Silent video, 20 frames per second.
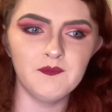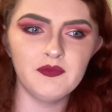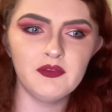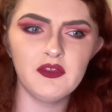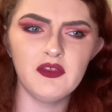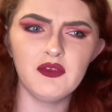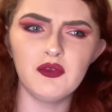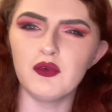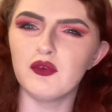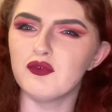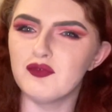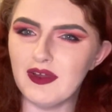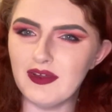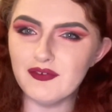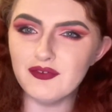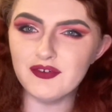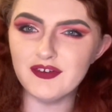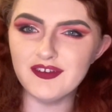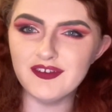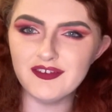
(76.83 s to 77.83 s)
sort of
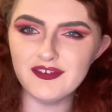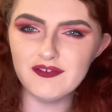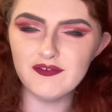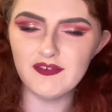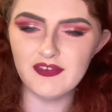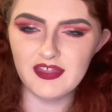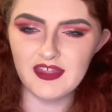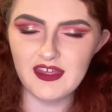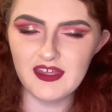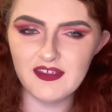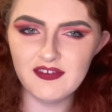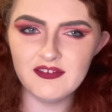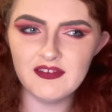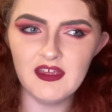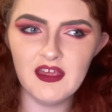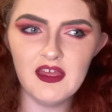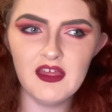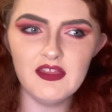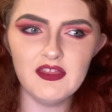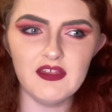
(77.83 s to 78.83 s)
reference for this.
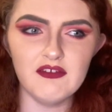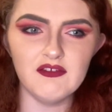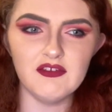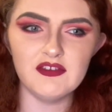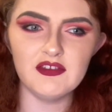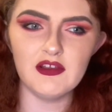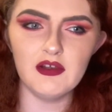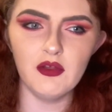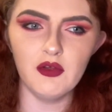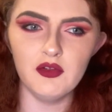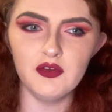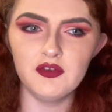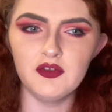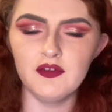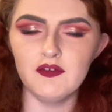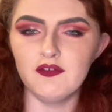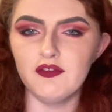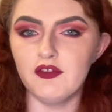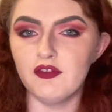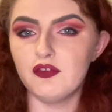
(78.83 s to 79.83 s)
There is a lot
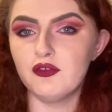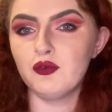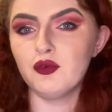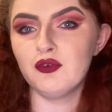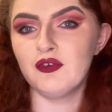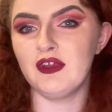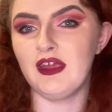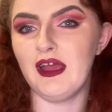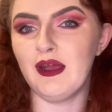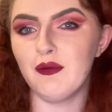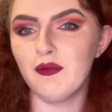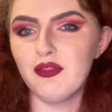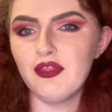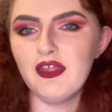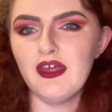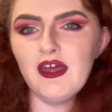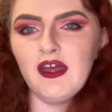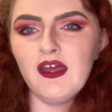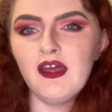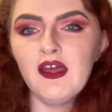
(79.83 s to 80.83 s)
of the story out
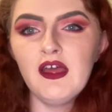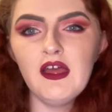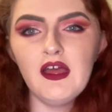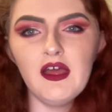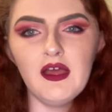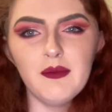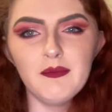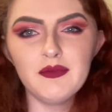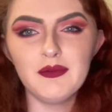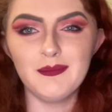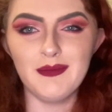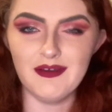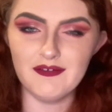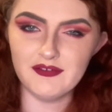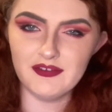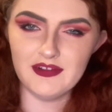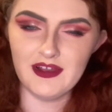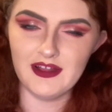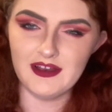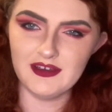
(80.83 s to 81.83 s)
there, some have
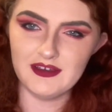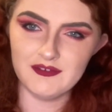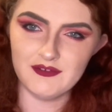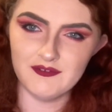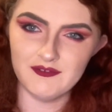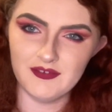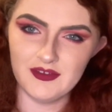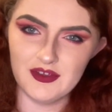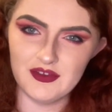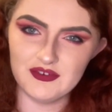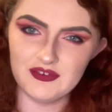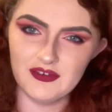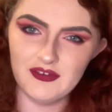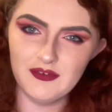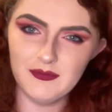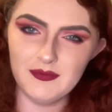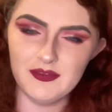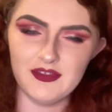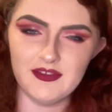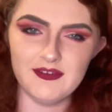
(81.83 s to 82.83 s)
slightly different versions,
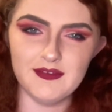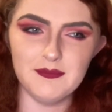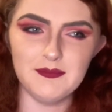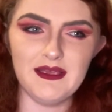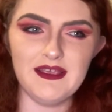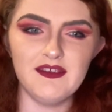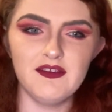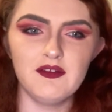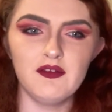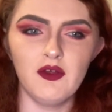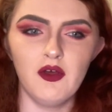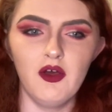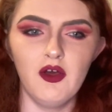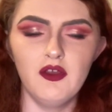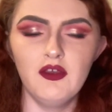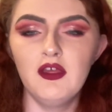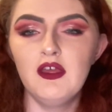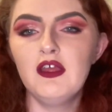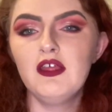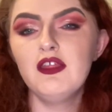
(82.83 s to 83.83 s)
but this is based
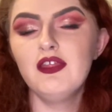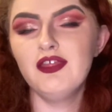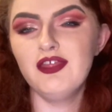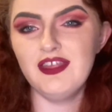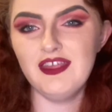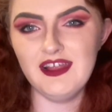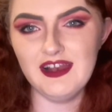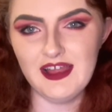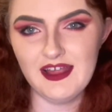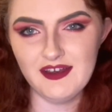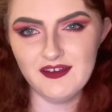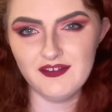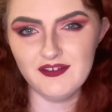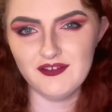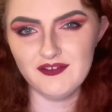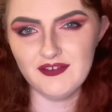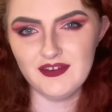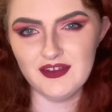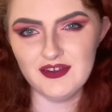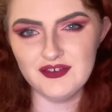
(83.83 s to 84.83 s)
on the latest
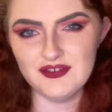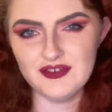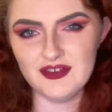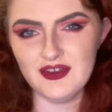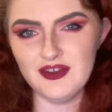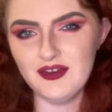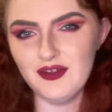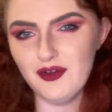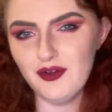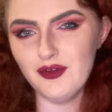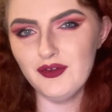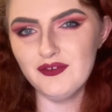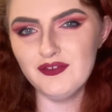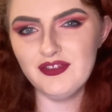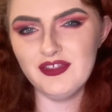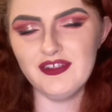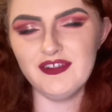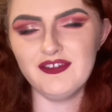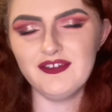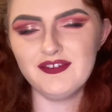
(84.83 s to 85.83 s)
version of
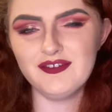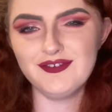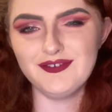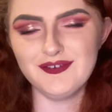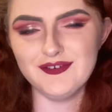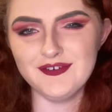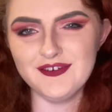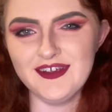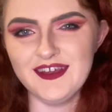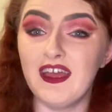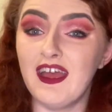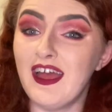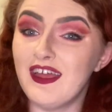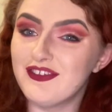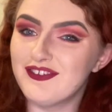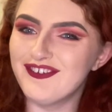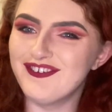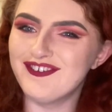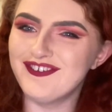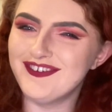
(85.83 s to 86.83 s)
this story.
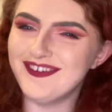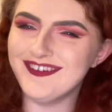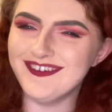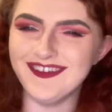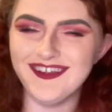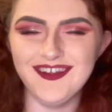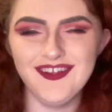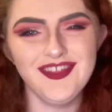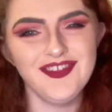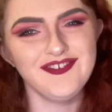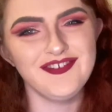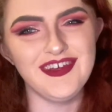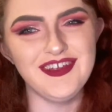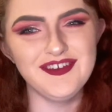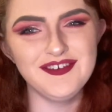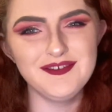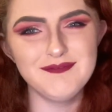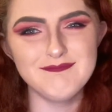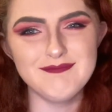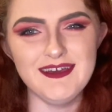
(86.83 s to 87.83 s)
So if you didn't know, the
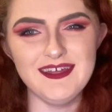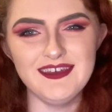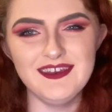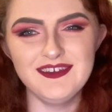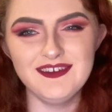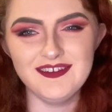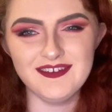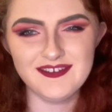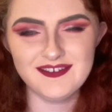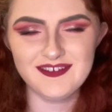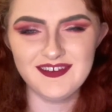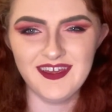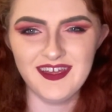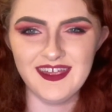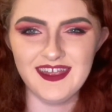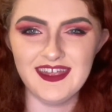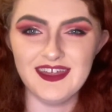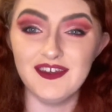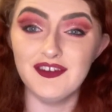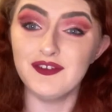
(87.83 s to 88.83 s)
Phantom Manor does tie
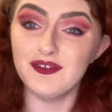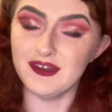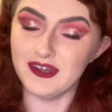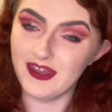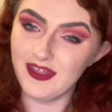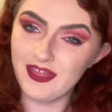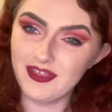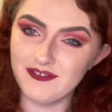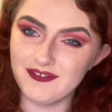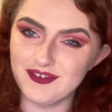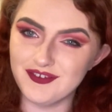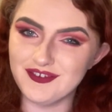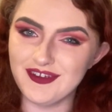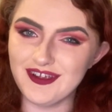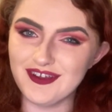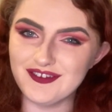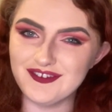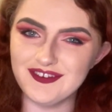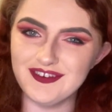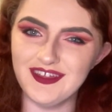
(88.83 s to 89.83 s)
into another
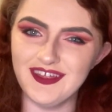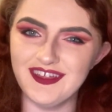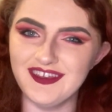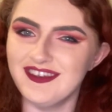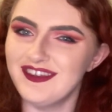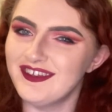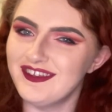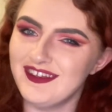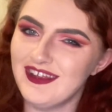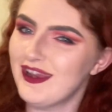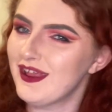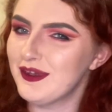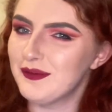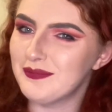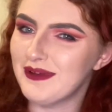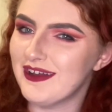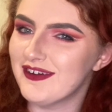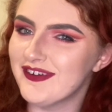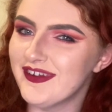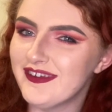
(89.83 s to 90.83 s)
attraction at Disneyland
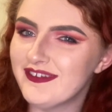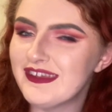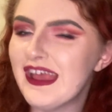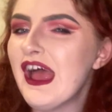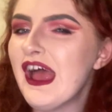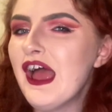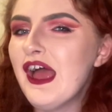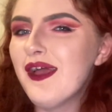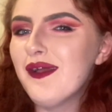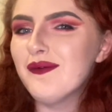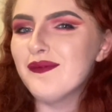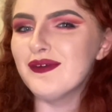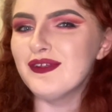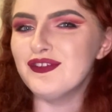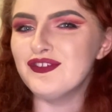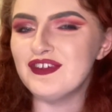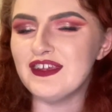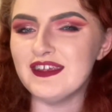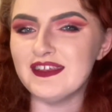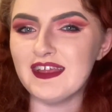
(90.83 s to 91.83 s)
Paris,
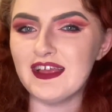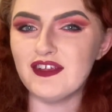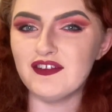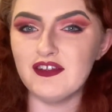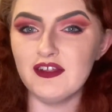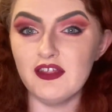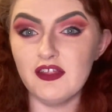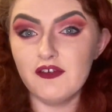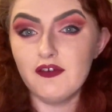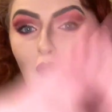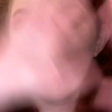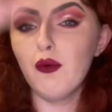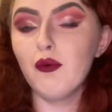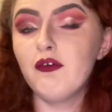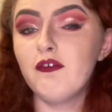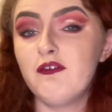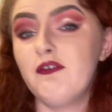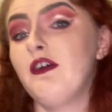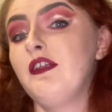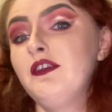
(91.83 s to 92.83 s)
which is actually the whole
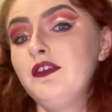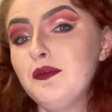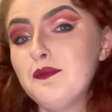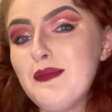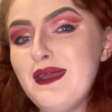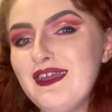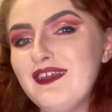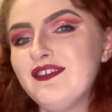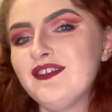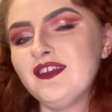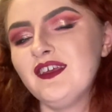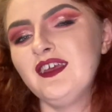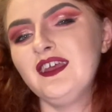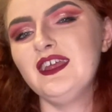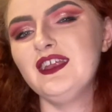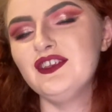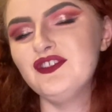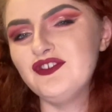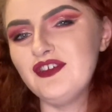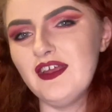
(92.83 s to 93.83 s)
Thunder Mesa
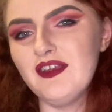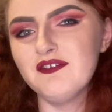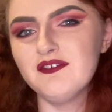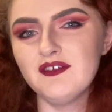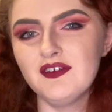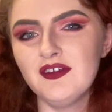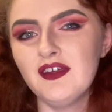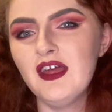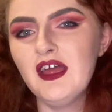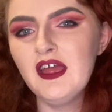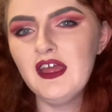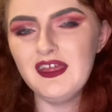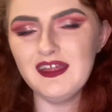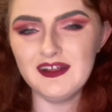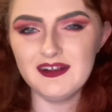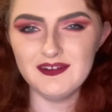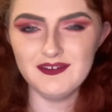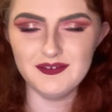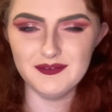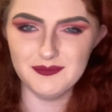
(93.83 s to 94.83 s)
in general,
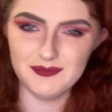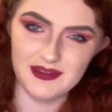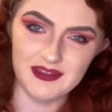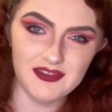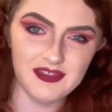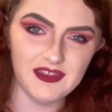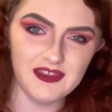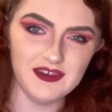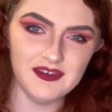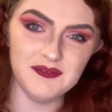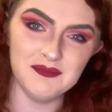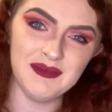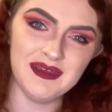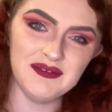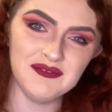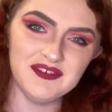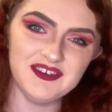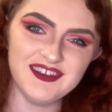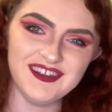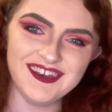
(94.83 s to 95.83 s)
including Big Thunder
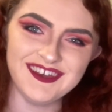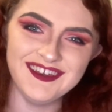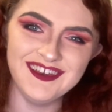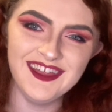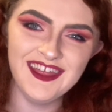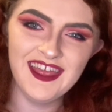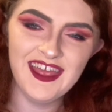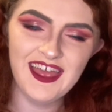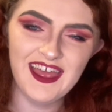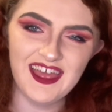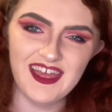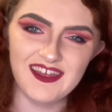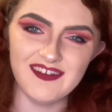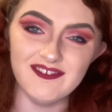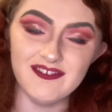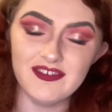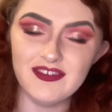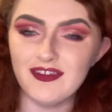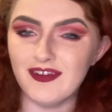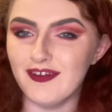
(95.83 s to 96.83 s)
Mountain.
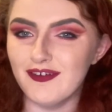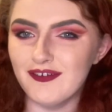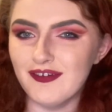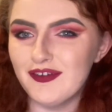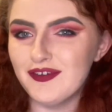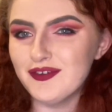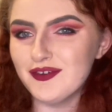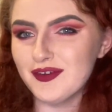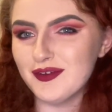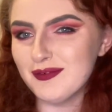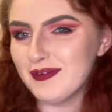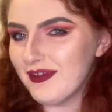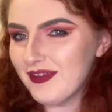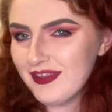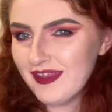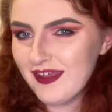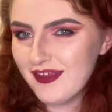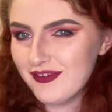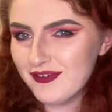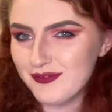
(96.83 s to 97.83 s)
And so I'll talk about
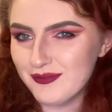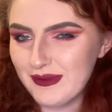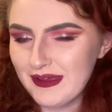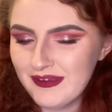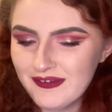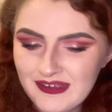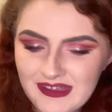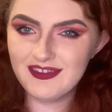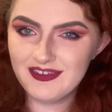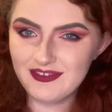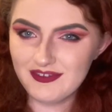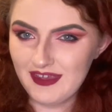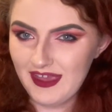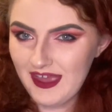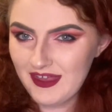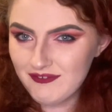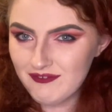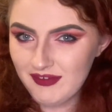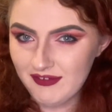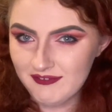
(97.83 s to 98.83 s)
that as well. So Henry